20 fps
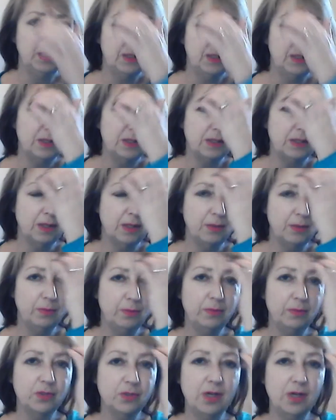
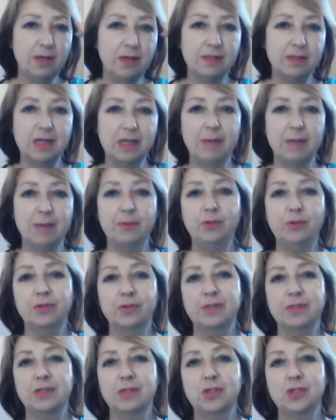So try not to come
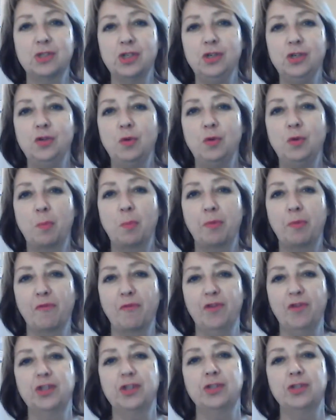across as too
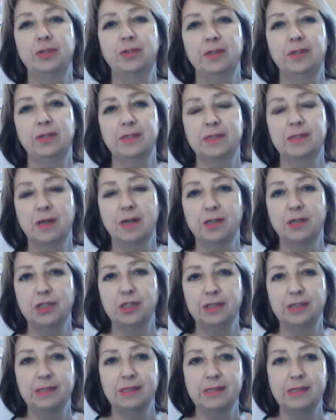professional as such,
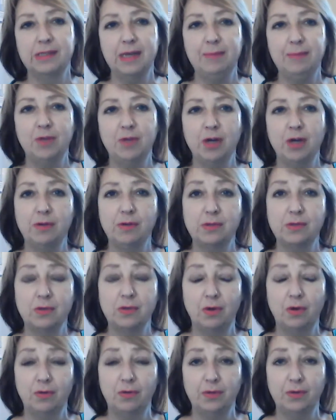and the same goes
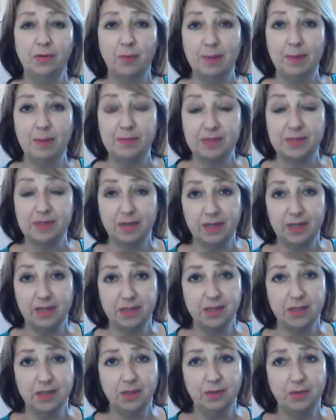on the website
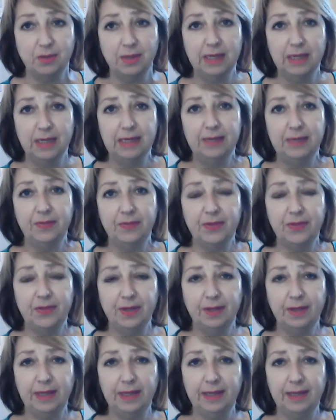too,
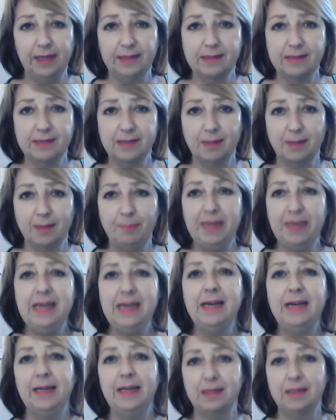that it's
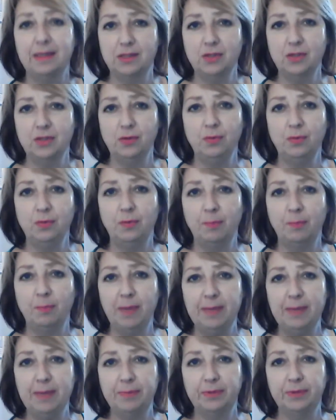appealing to
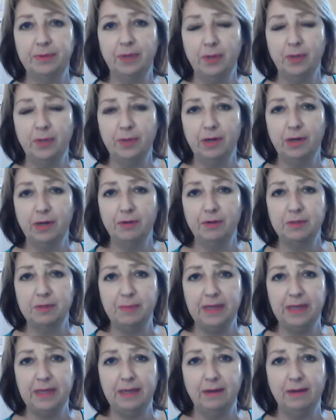people who are going to
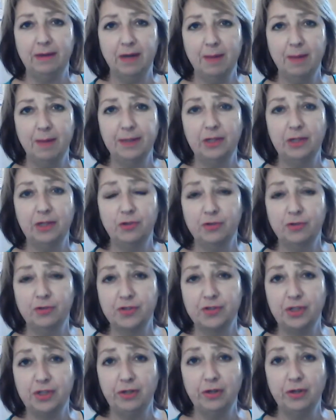be coming
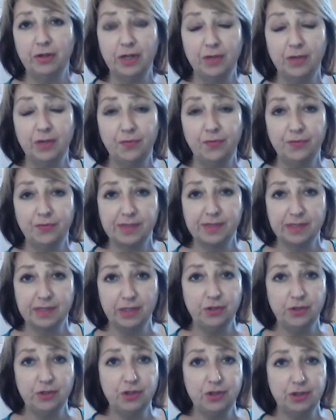across you looking for a
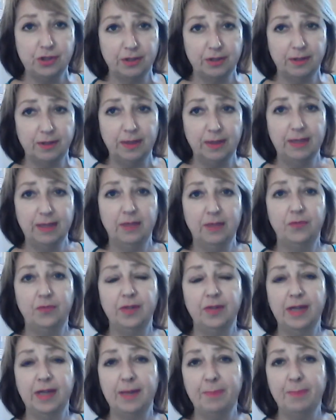solution for
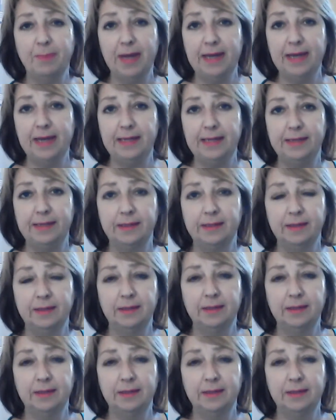their pain.